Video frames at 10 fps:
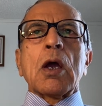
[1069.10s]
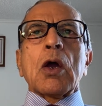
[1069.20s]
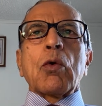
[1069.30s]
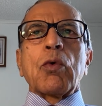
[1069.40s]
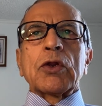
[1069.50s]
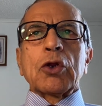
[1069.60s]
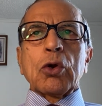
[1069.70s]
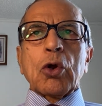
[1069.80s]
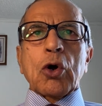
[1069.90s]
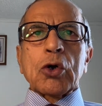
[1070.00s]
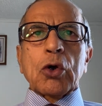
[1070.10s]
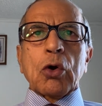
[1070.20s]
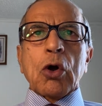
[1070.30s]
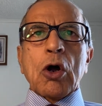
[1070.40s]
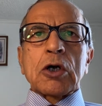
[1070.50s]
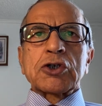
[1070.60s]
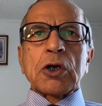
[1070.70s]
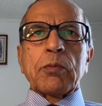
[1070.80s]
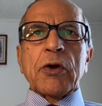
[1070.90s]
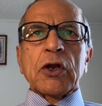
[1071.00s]
"When the Lord your God shall
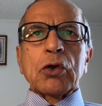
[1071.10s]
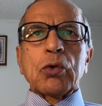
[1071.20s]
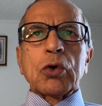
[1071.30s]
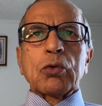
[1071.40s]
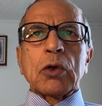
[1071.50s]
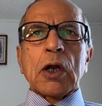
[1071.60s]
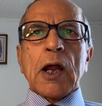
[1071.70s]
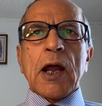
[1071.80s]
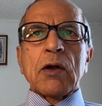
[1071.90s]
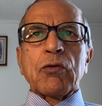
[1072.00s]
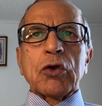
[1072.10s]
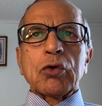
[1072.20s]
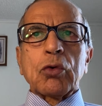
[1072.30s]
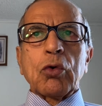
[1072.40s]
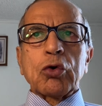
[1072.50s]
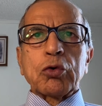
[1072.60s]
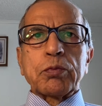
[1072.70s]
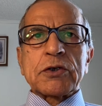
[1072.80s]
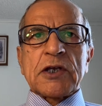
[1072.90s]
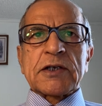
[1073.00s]
bring you into the land where you go to
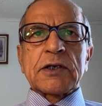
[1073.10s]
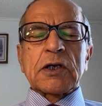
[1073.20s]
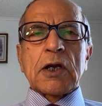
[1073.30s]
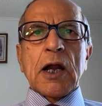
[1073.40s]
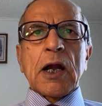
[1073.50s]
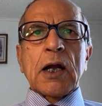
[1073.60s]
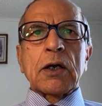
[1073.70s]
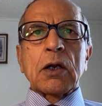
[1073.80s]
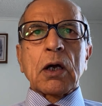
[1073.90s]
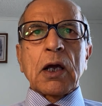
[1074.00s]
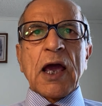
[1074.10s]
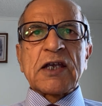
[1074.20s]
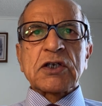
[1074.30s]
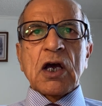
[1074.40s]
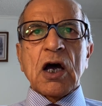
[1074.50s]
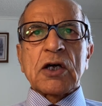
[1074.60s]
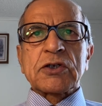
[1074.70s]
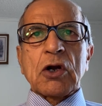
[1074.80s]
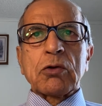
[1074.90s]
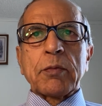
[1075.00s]
possess it, and has cast
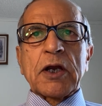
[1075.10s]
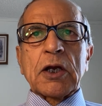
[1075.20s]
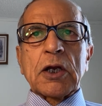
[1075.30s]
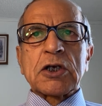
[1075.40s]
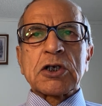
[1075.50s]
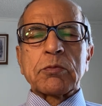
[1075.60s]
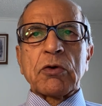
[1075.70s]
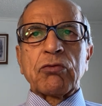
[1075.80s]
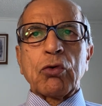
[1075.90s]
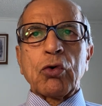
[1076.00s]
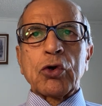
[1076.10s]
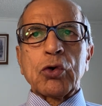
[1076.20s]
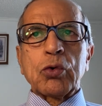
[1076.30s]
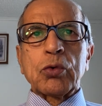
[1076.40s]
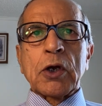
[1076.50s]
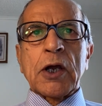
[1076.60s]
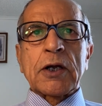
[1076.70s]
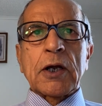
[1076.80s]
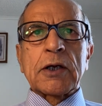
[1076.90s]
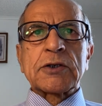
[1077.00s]
out many nations before you, the
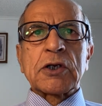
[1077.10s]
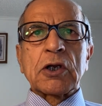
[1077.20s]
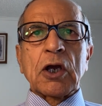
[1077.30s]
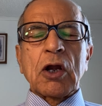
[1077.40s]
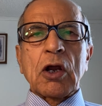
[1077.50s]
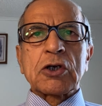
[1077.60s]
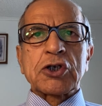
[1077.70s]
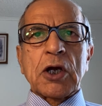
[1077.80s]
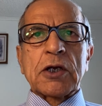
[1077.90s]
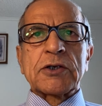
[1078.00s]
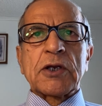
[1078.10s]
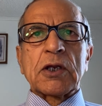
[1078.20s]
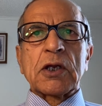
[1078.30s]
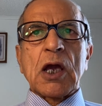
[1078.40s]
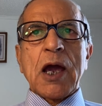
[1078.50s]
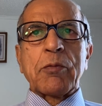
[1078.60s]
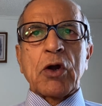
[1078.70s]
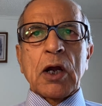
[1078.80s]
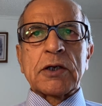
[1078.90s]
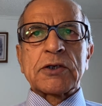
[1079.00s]
Hittites and the Girgashites and the
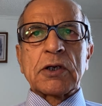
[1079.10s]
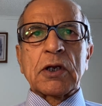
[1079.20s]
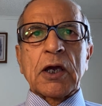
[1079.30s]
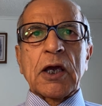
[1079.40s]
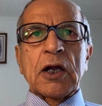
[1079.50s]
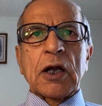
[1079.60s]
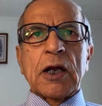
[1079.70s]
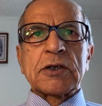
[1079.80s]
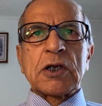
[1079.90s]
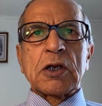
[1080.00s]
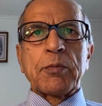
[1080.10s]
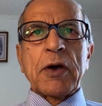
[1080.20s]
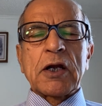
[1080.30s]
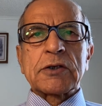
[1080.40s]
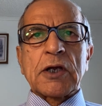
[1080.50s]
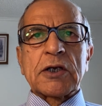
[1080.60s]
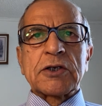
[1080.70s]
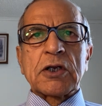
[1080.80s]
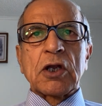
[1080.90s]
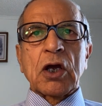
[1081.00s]
Amorites and the Canaanites and the Perizzites
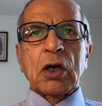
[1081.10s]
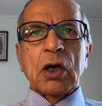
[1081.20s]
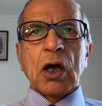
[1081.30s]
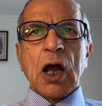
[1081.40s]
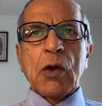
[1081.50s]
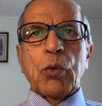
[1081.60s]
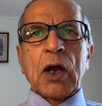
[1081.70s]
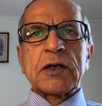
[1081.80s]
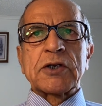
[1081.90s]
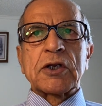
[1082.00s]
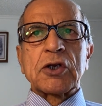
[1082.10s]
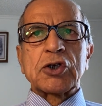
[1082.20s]
and the Hivites and the